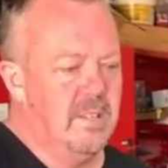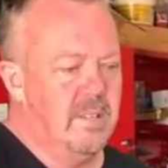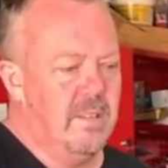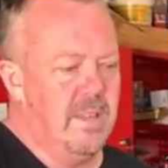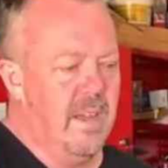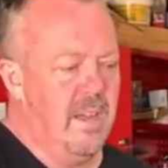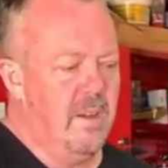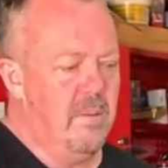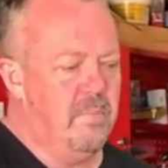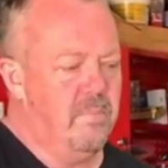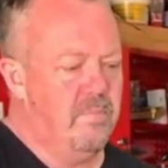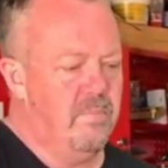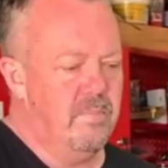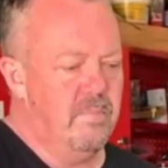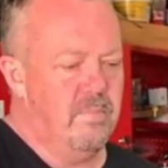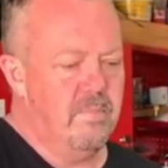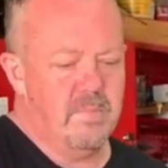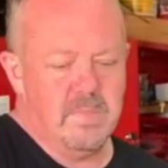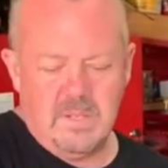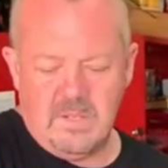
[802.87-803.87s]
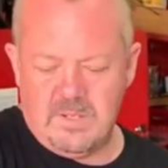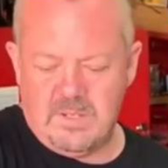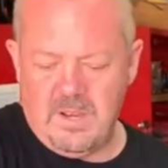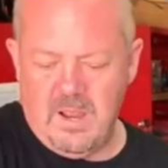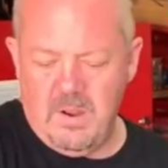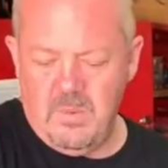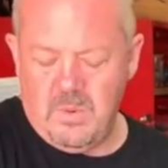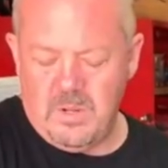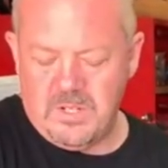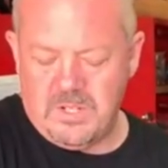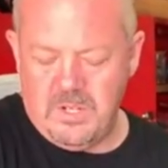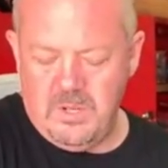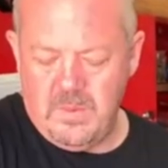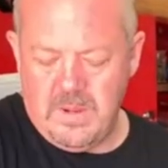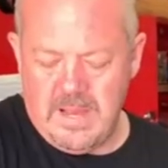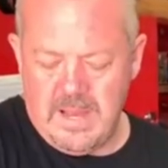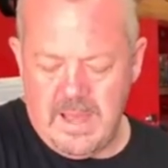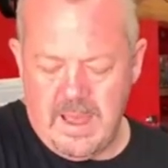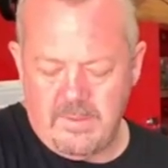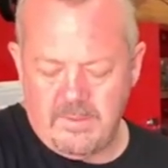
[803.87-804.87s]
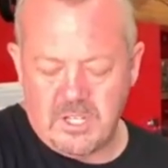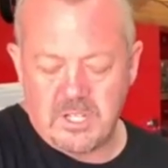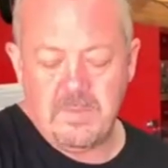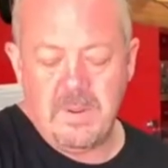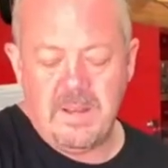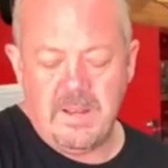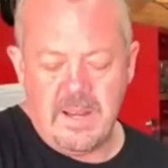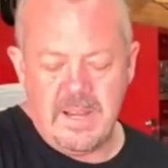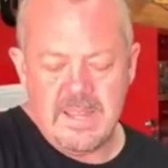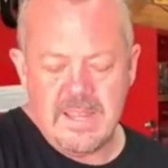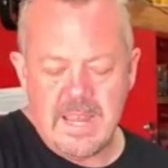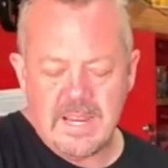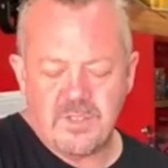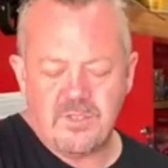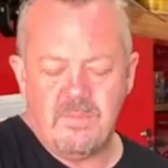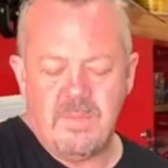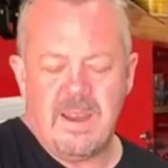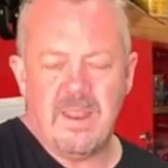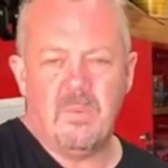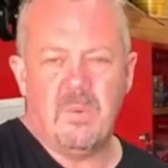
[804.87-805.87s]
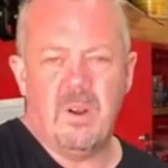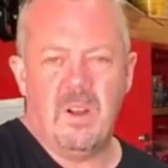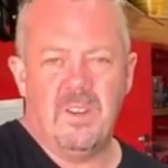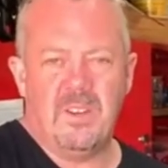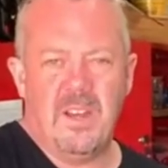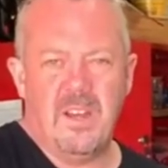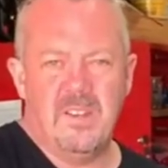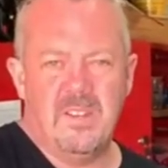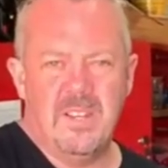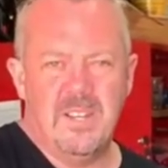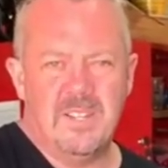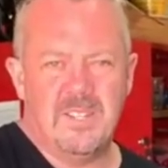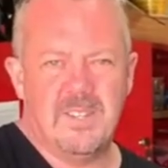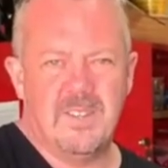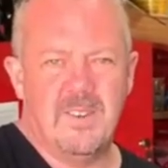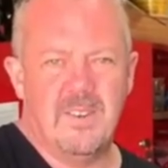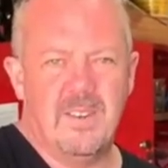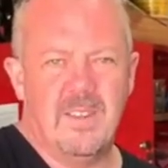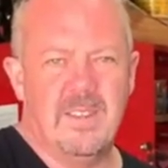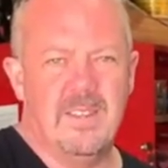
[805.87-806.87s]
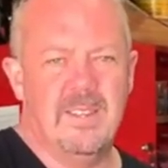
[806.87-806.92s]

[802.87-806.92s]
you know, don't want to have to spend any extra money where I don't need to.